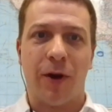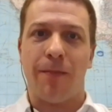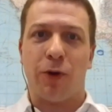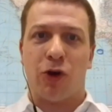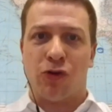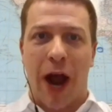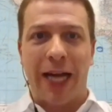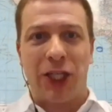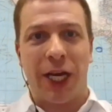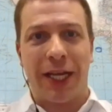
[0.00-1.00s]
from
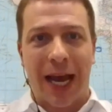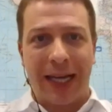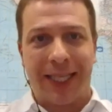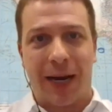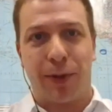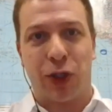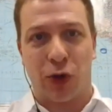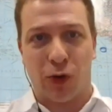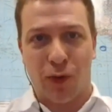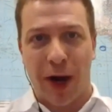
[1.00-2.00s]
crashing that
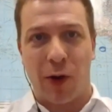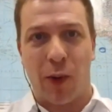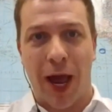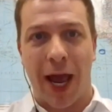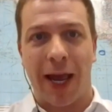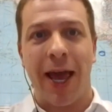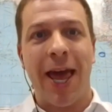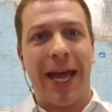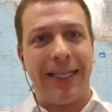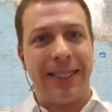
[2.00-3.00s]
temperature right away
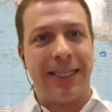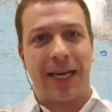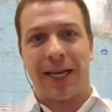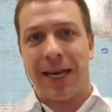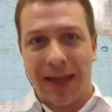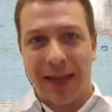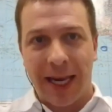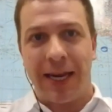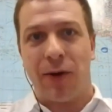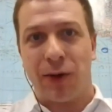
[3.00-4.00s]
and sucking the
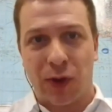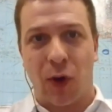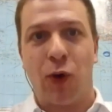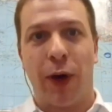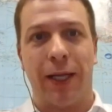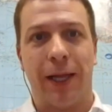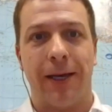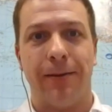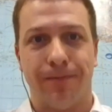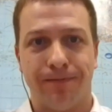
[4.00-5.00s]
heat out so quickly.